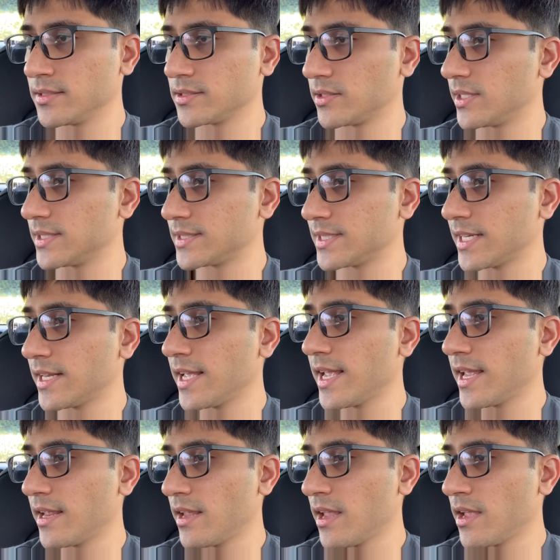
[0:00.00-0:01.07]
So they said,
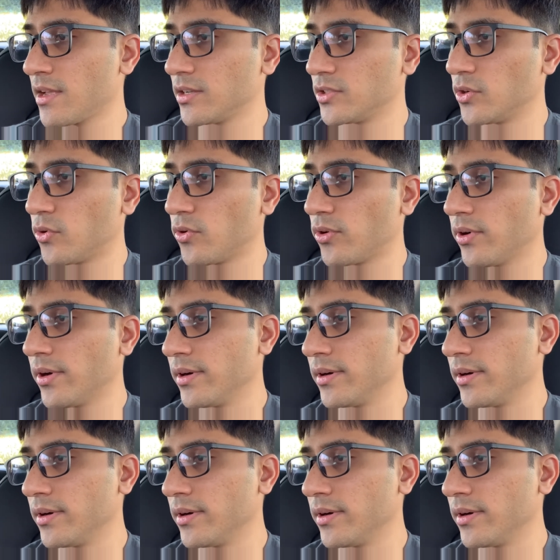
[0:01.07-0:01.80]
hey, your